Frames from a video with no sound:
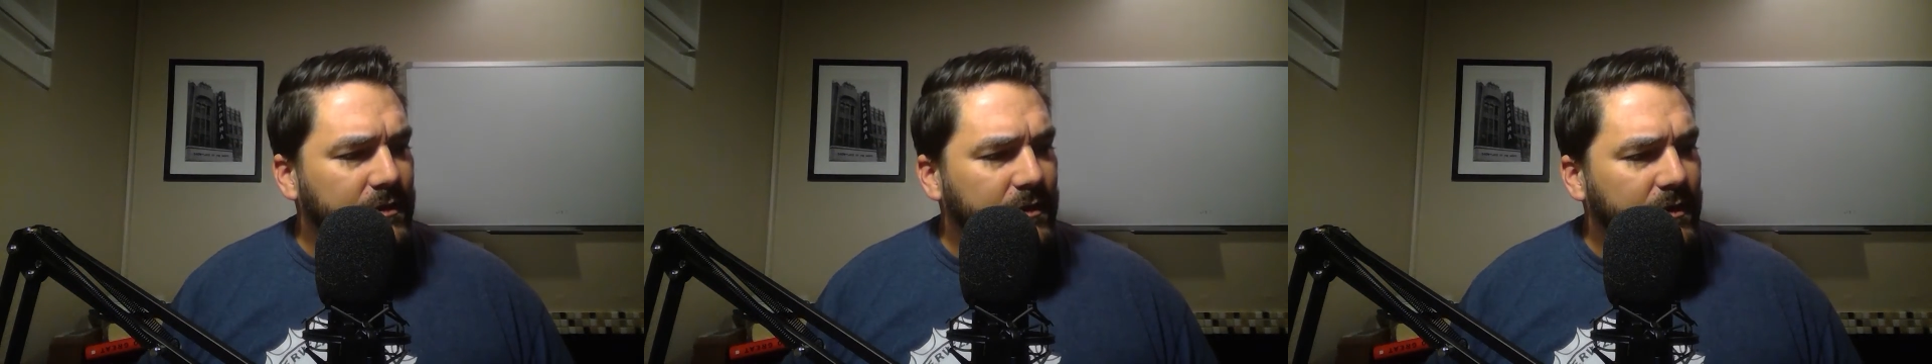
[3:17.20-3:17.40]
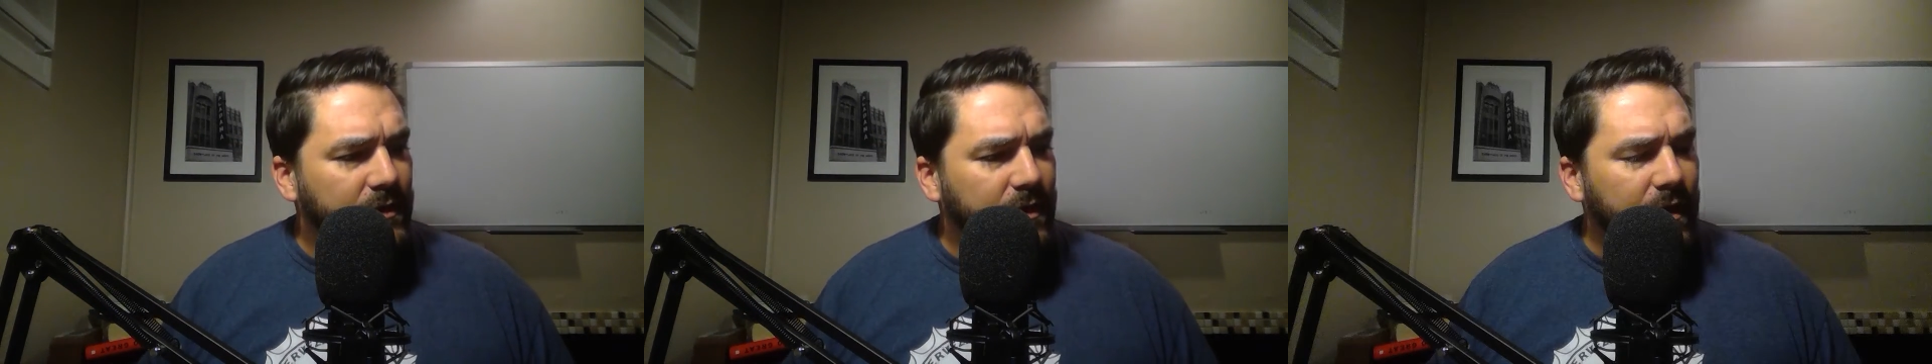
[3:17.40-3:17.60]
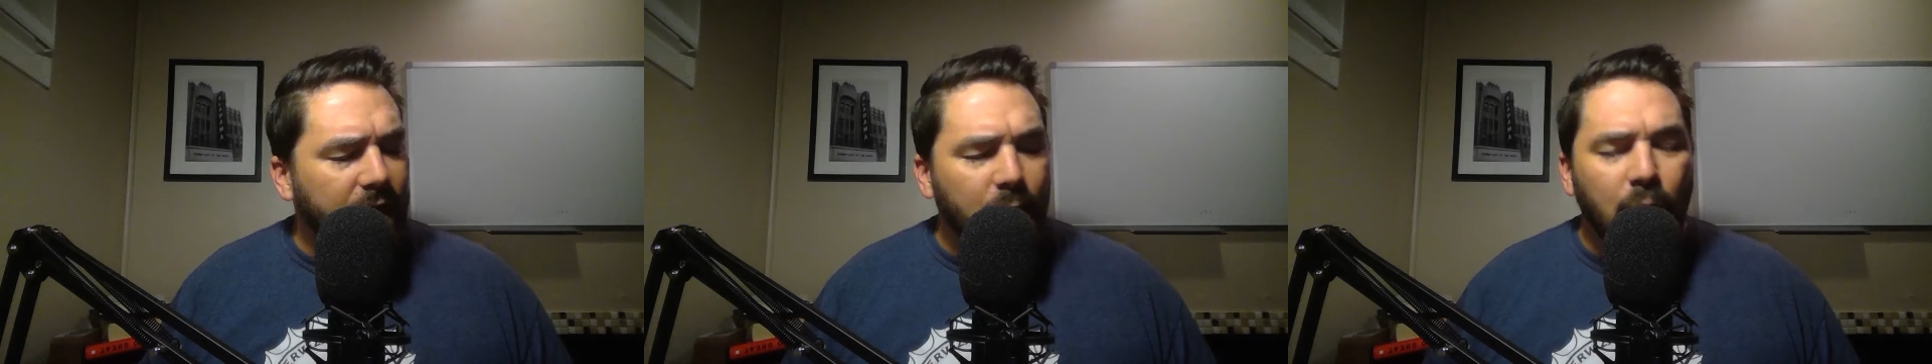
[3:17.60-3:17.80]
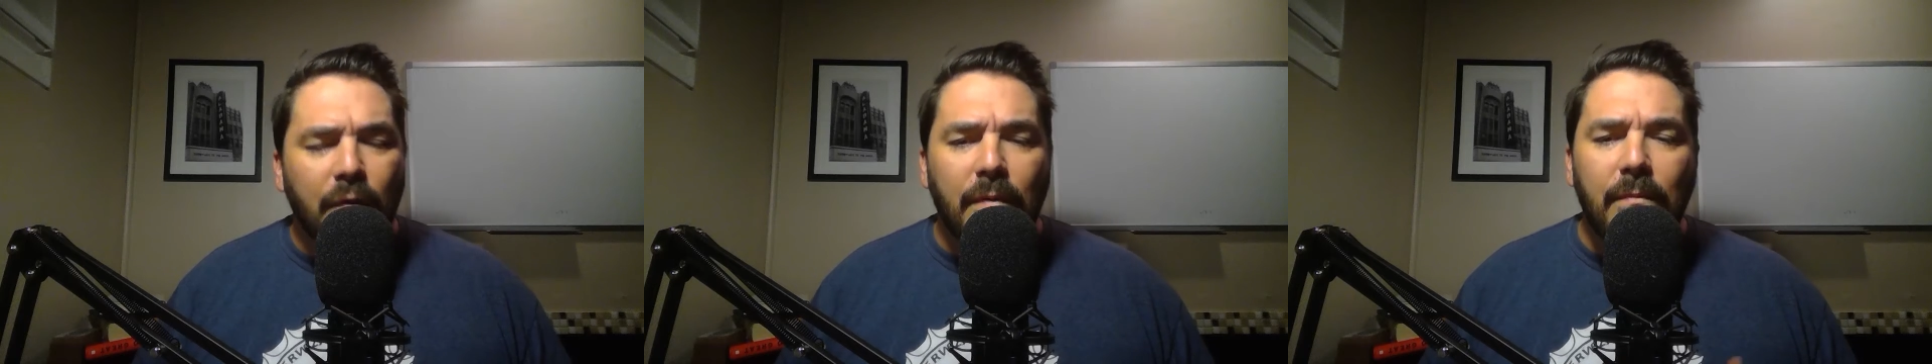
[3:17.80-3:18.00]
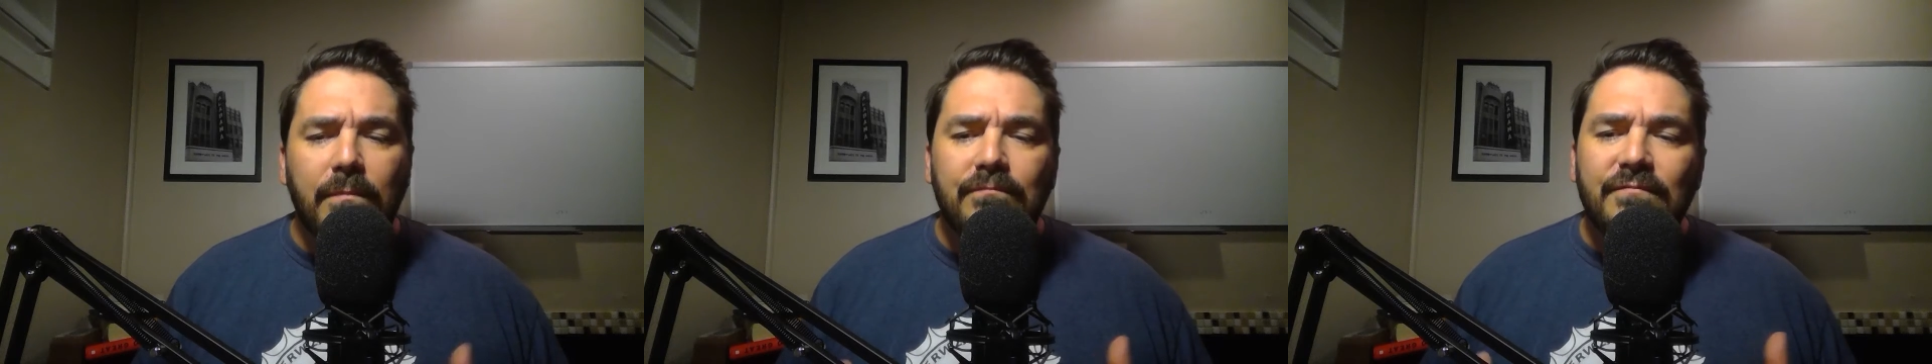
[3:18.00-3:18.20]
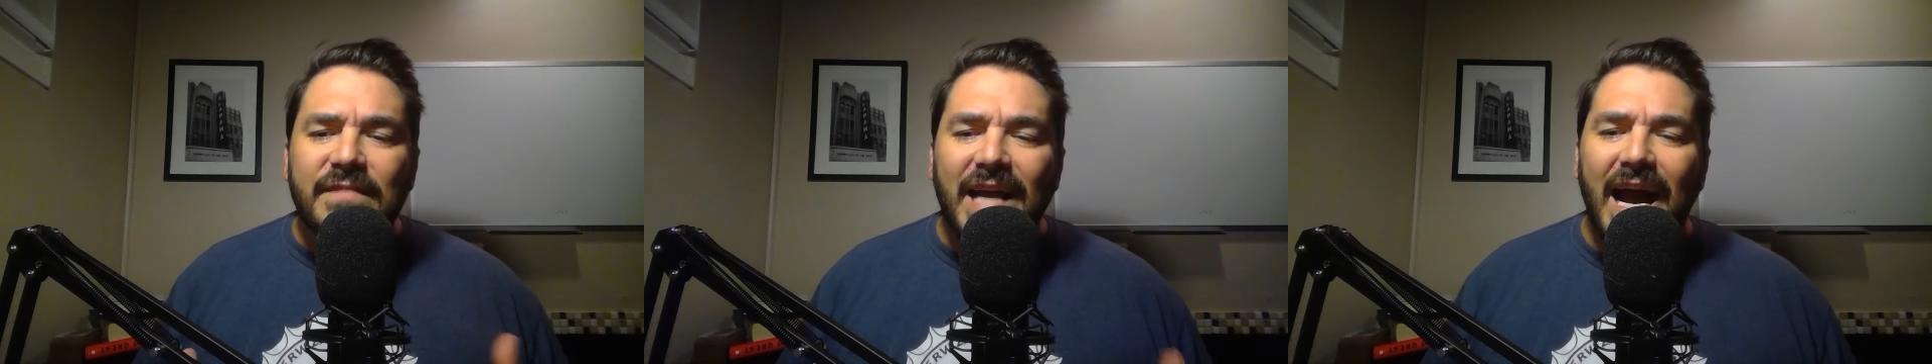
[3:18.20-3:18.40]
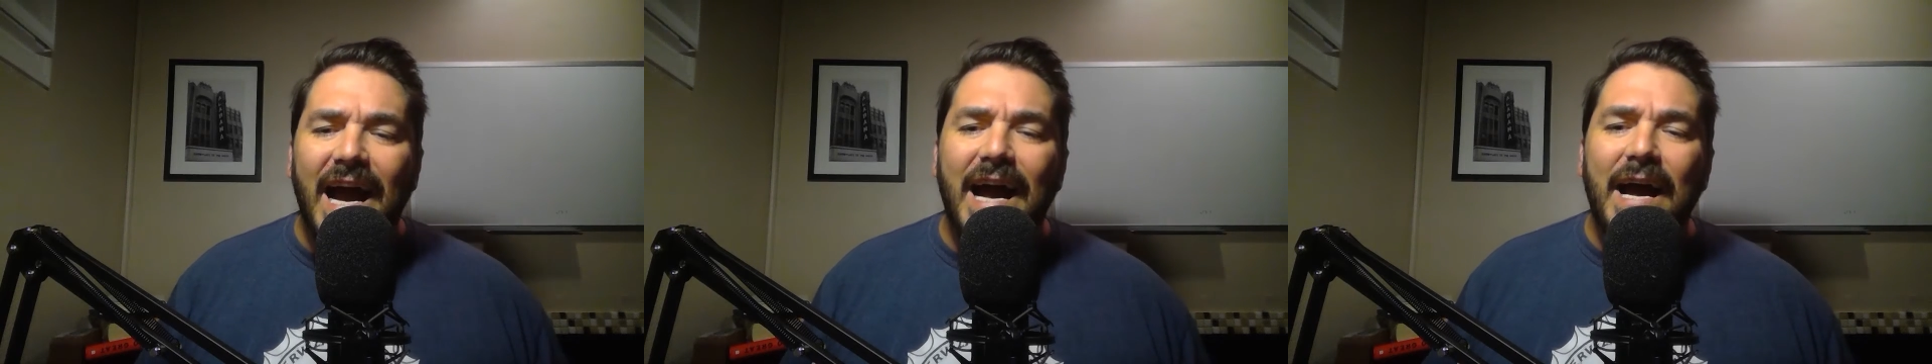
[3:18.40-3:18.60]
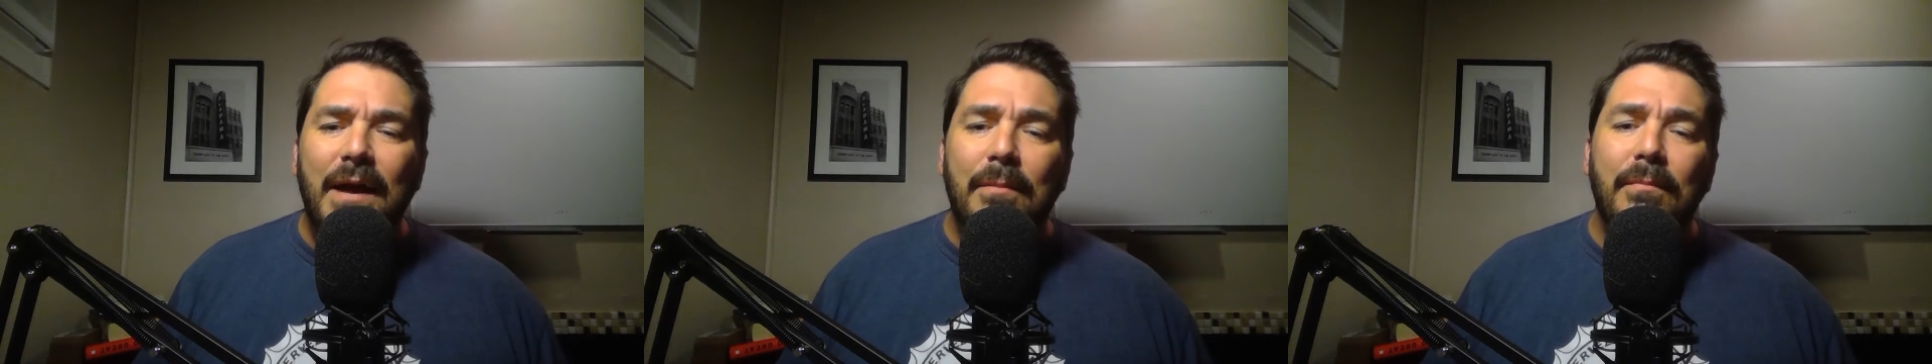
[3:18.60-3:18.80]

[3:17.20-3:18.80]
and with time